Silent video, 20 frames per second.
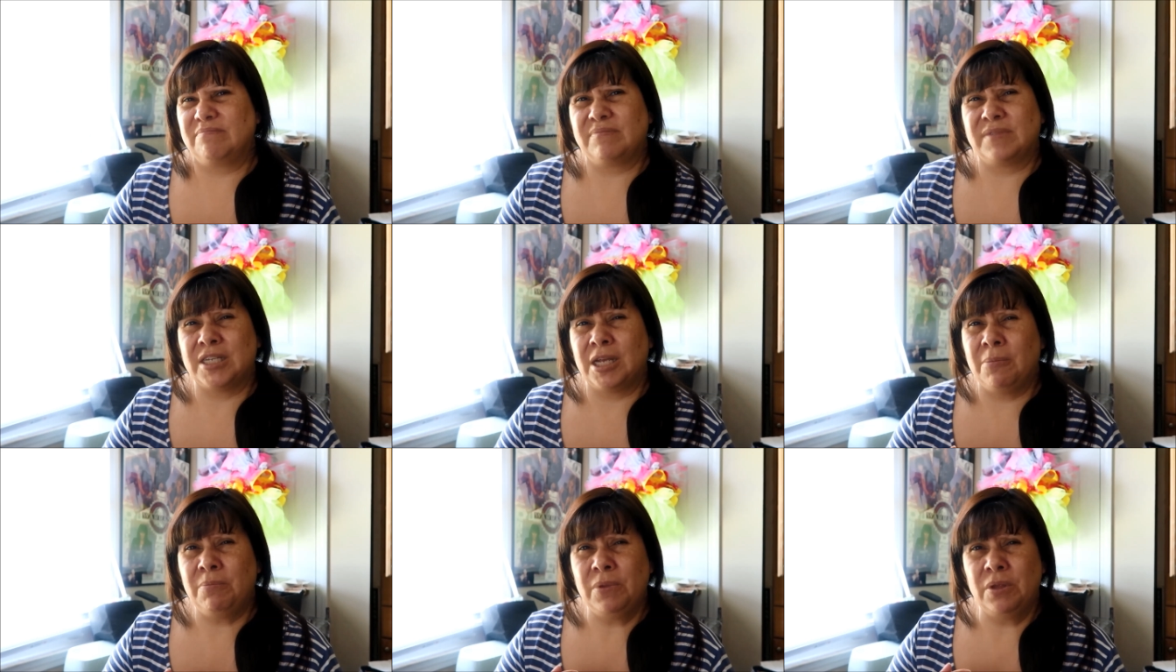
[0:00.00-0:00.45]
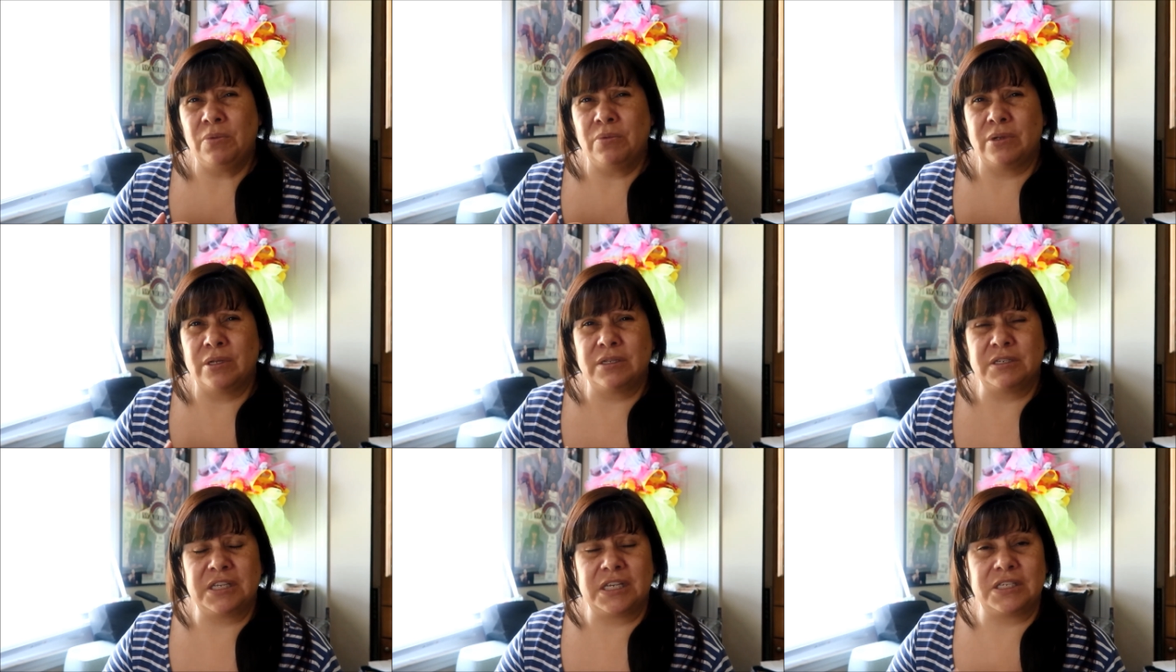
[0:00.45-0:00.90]
something
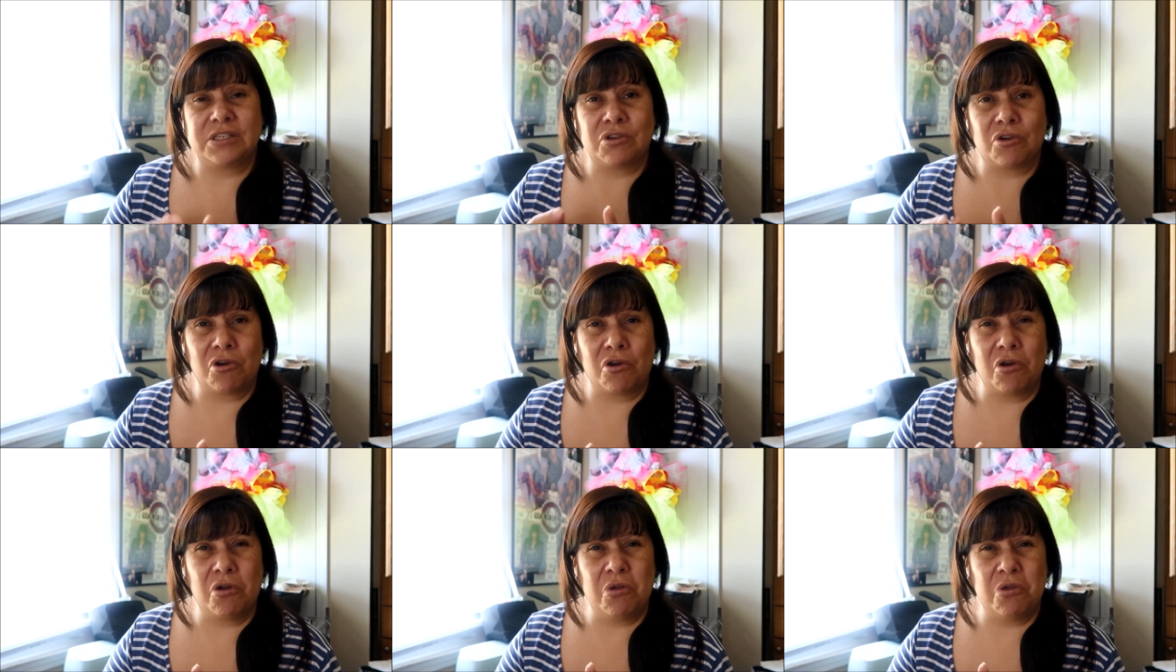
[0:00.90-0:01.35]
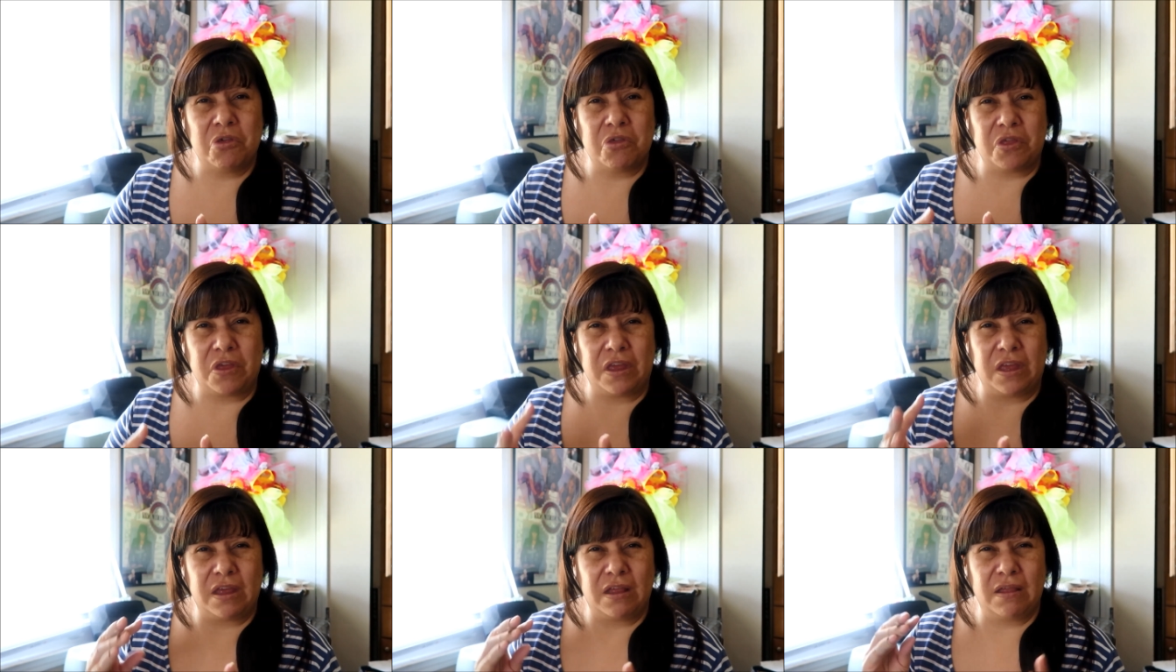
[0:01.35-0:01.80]
really tastes
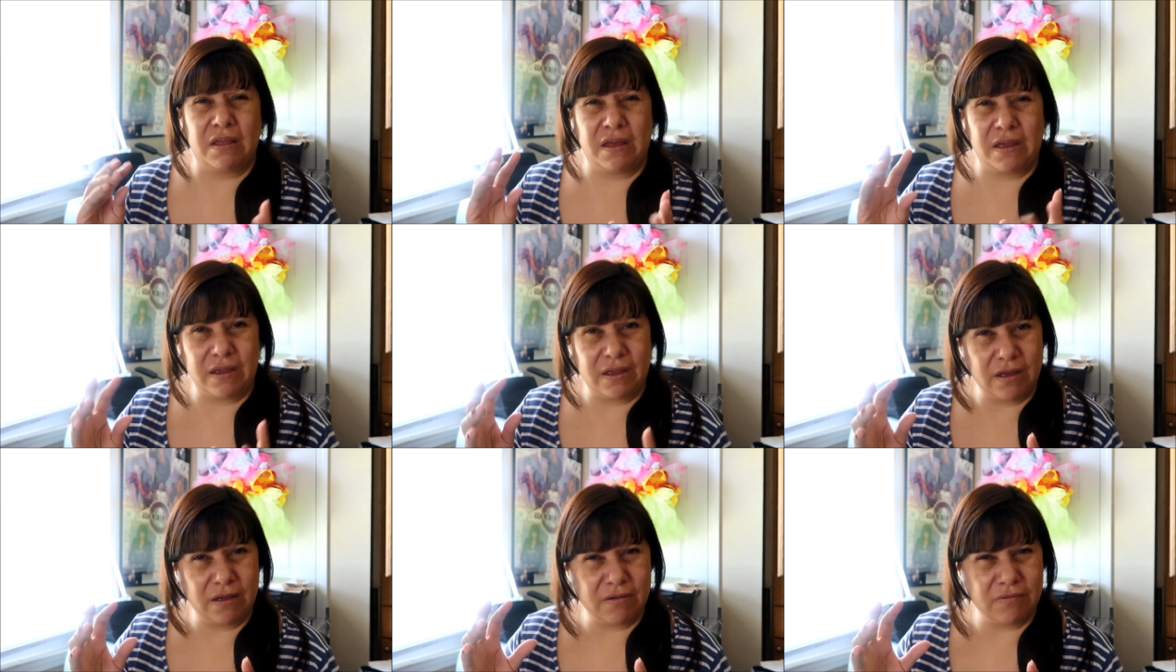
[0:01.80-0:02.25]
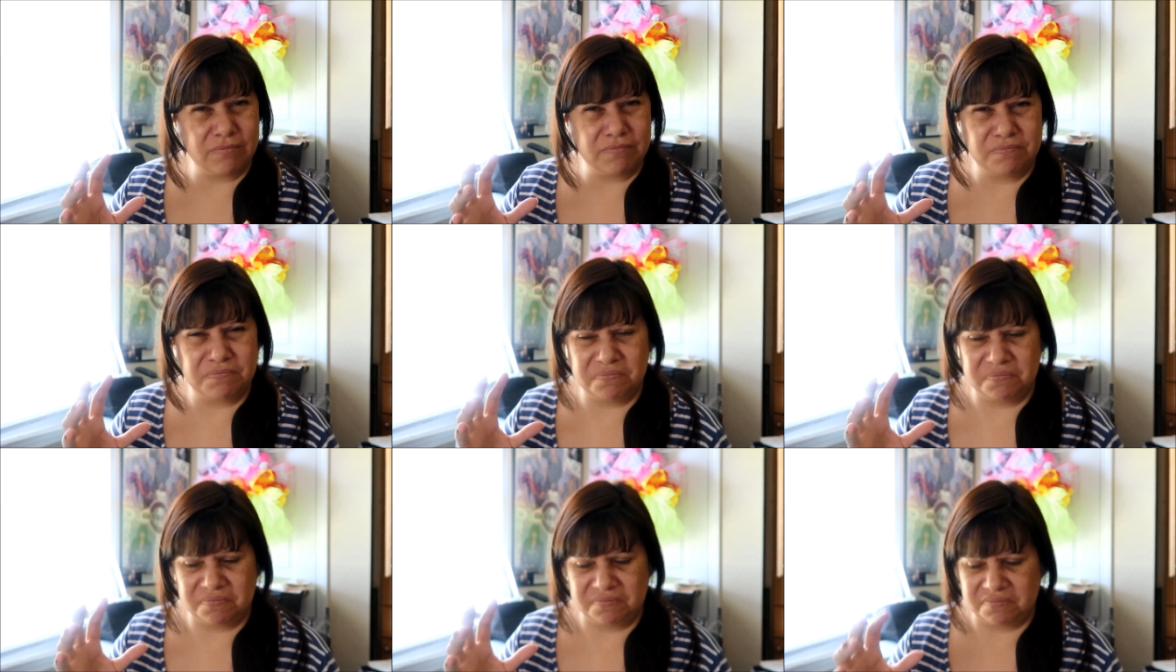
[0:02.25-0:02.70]
earthy, like,
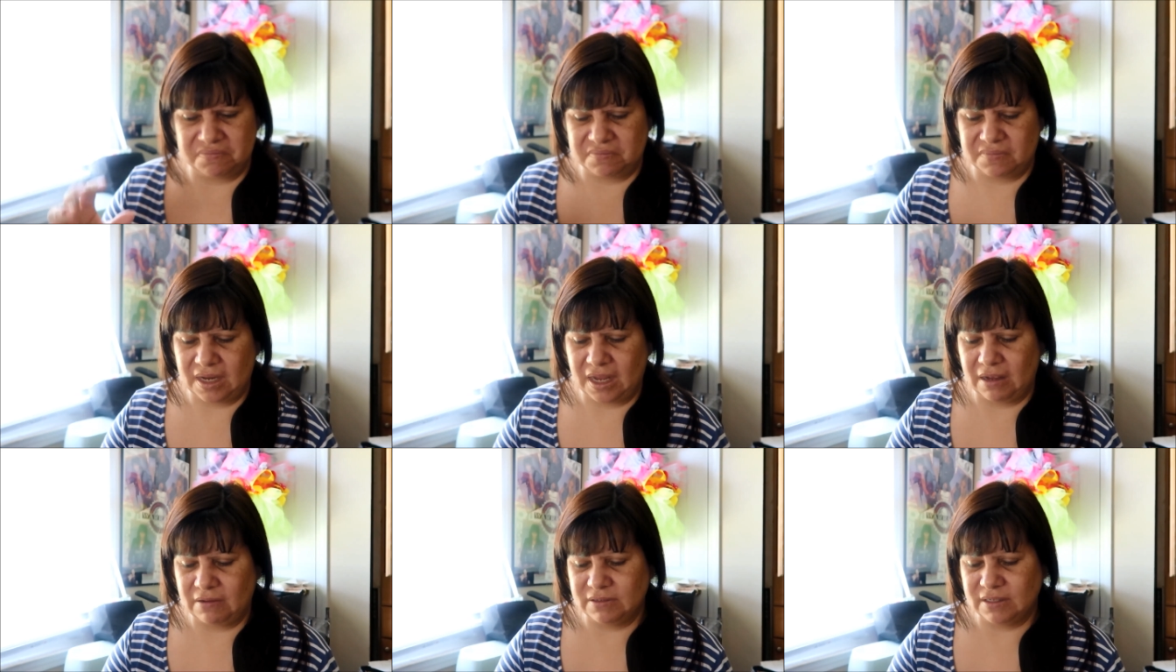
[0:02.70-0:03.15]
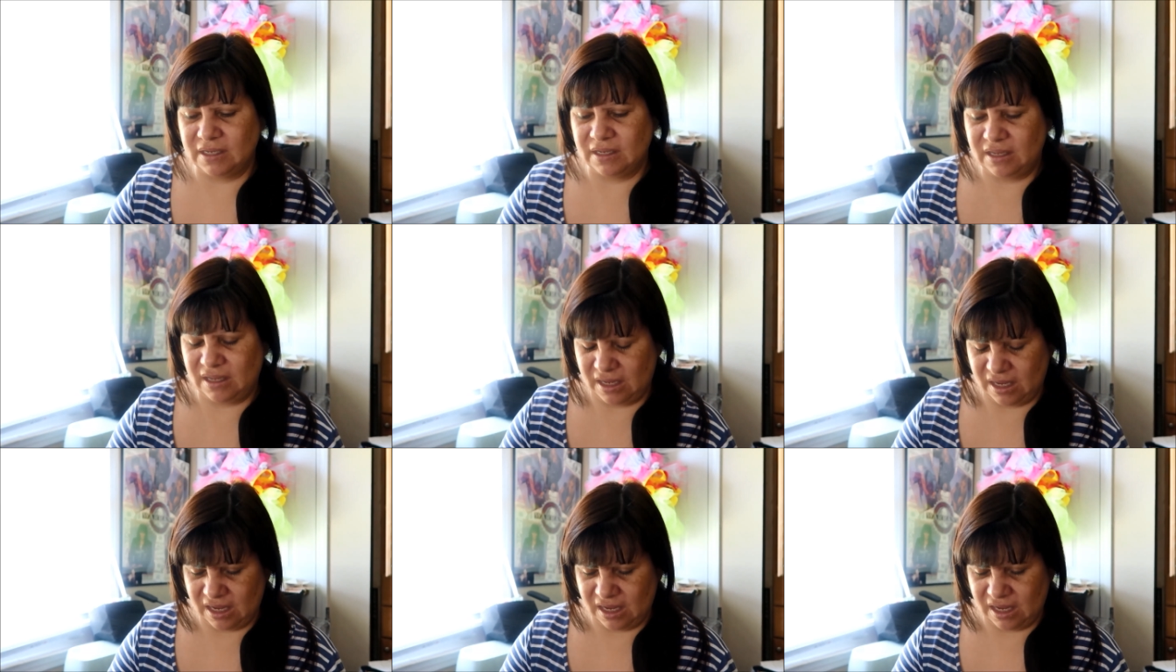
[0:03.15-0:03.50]
I was like,